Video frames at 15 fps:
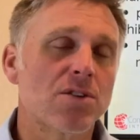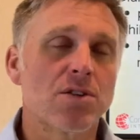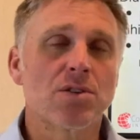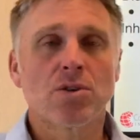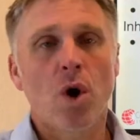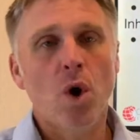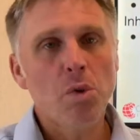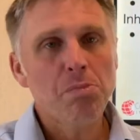so
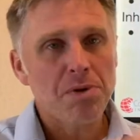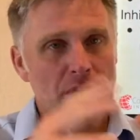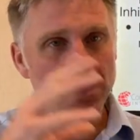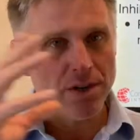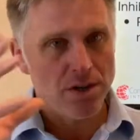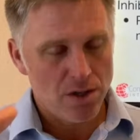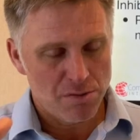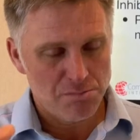to
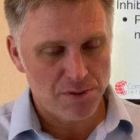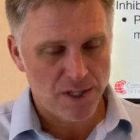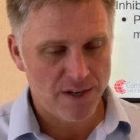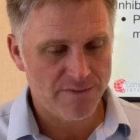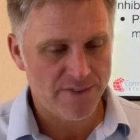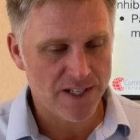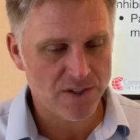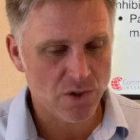open your blood
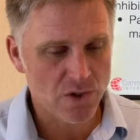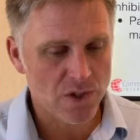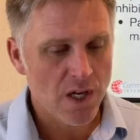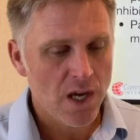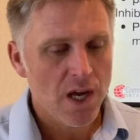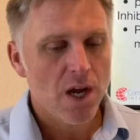vessels,